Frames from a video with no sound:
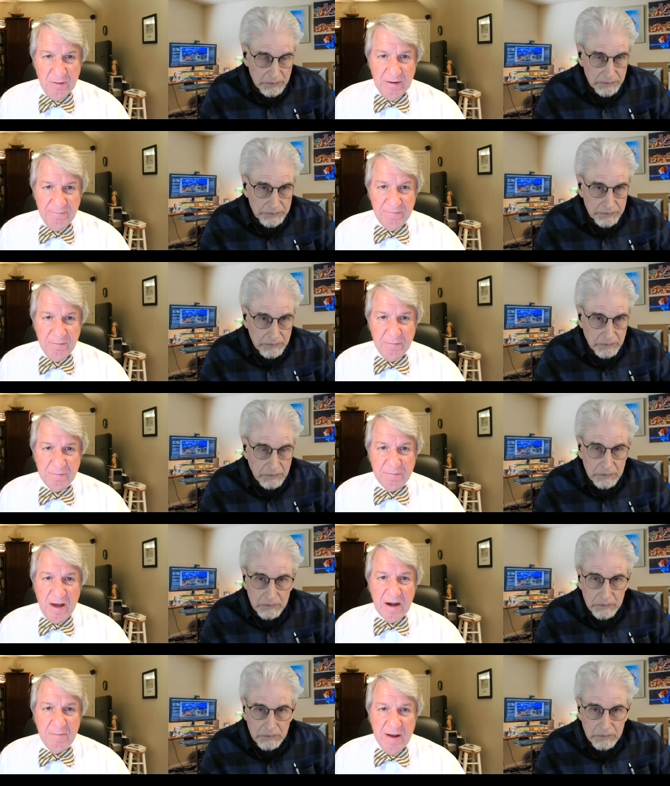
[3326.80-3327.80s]
Speaker 1: if you
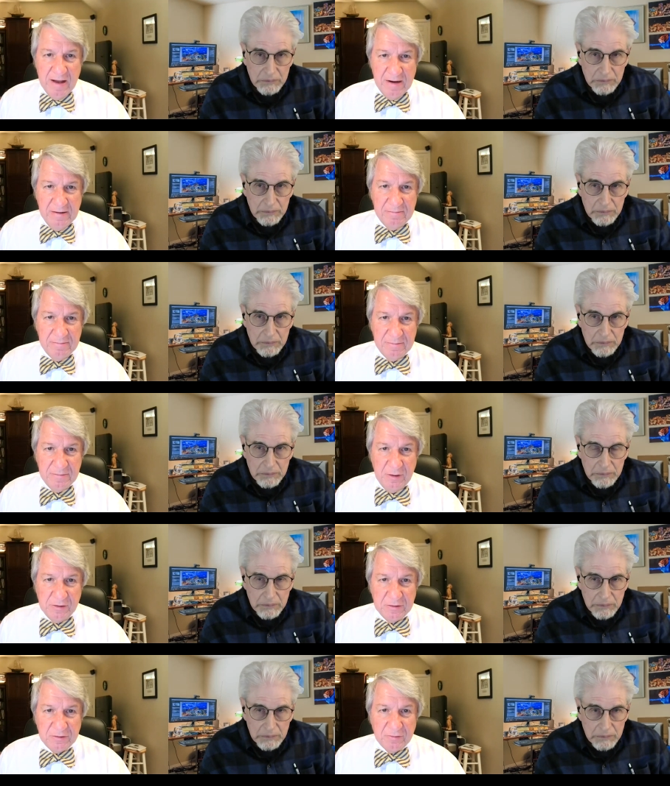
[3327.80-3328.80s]
thought about it, you
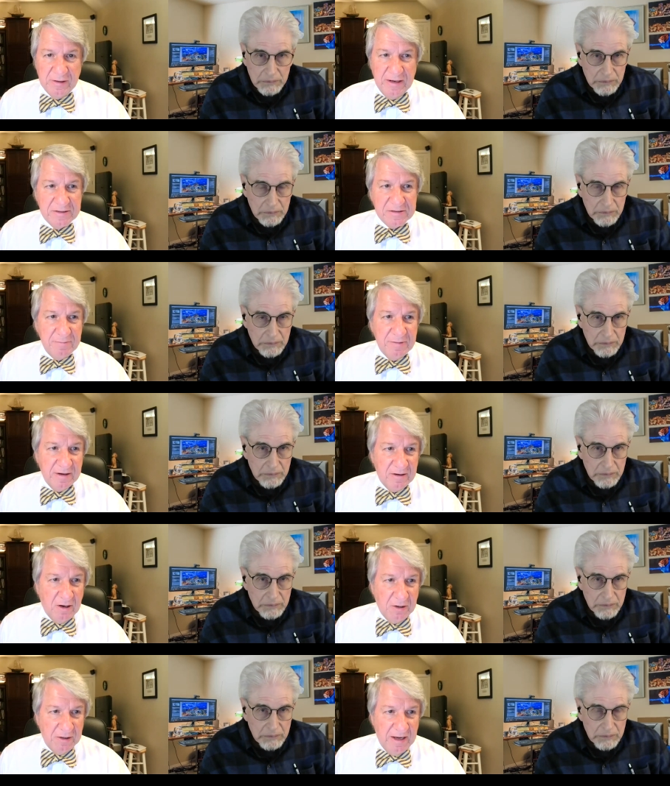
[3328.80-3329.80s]
could create something
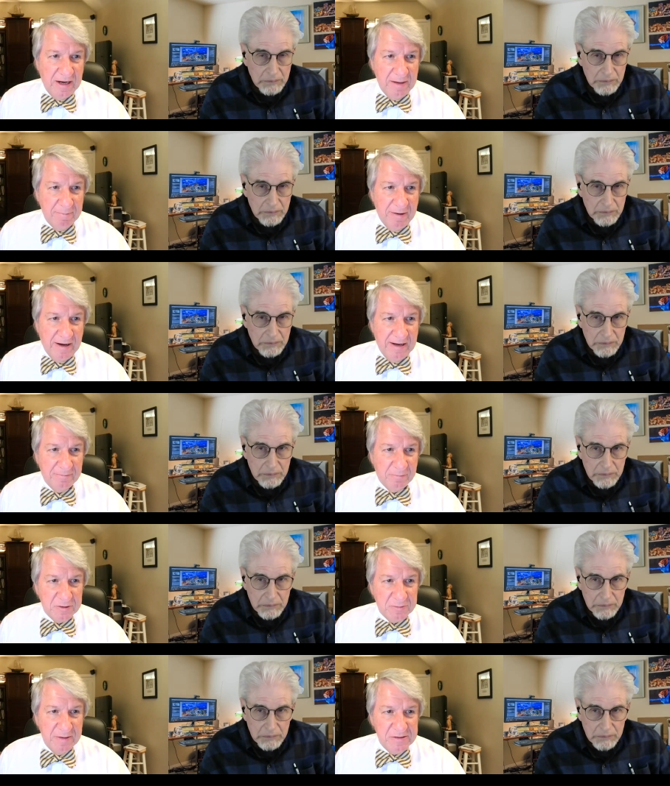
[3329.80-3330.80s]
called a honeypot,
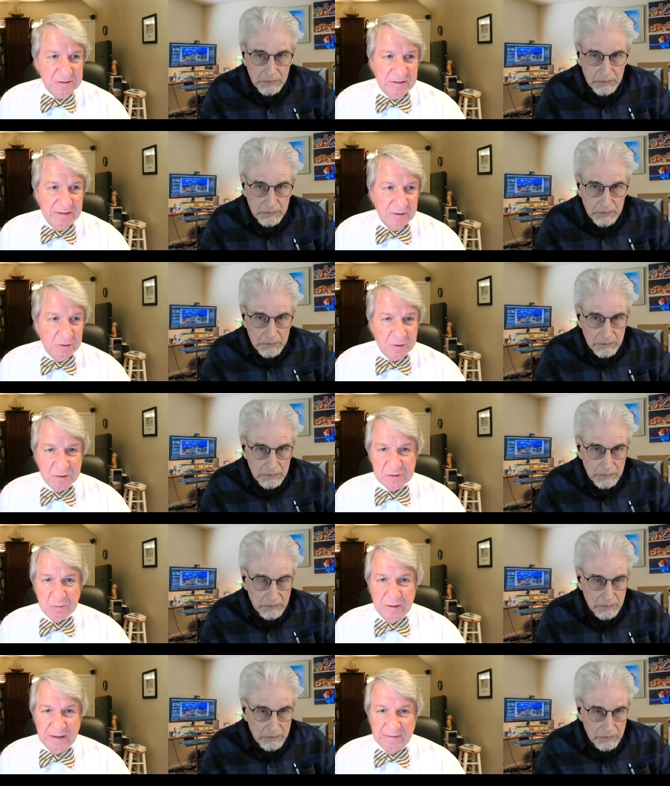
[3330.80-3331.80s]
which basically lures
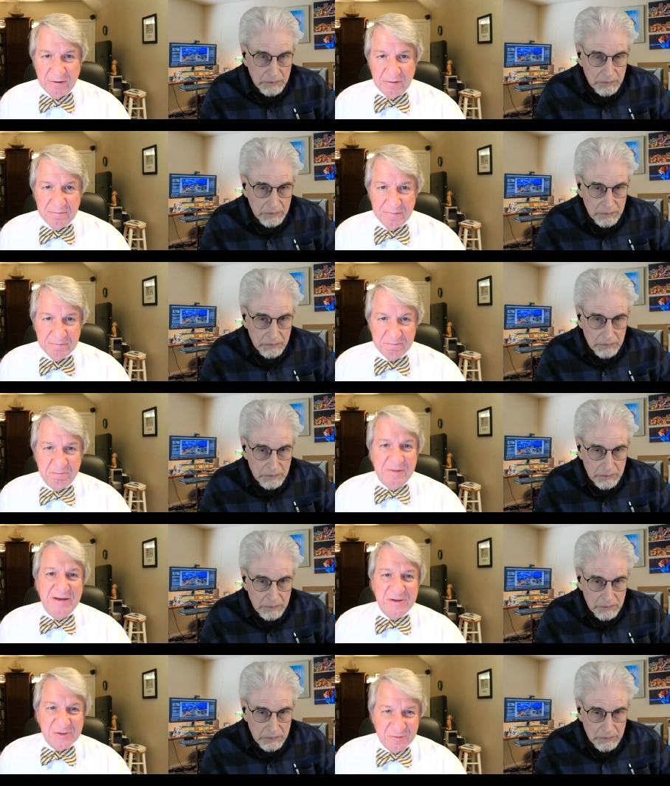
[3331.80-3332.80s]
whatever
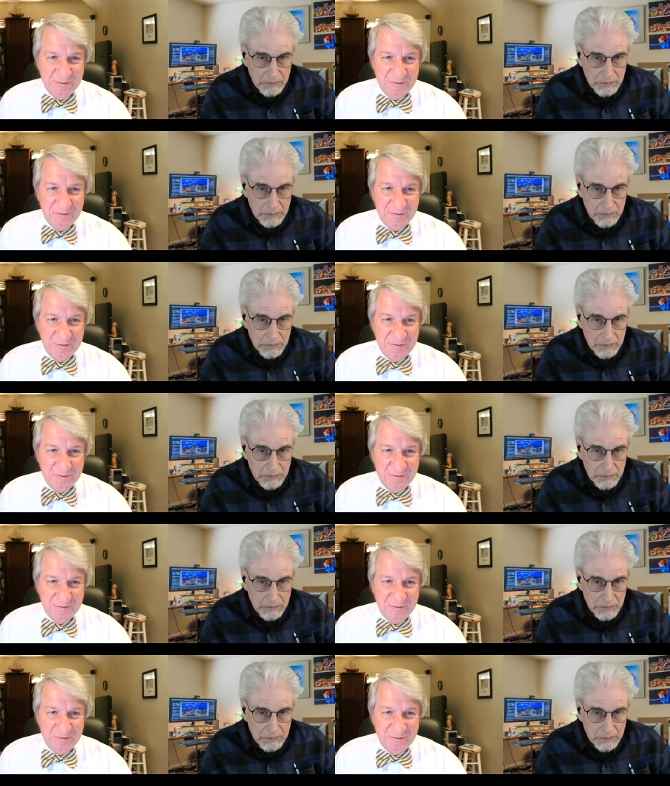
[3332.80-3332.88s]
bees or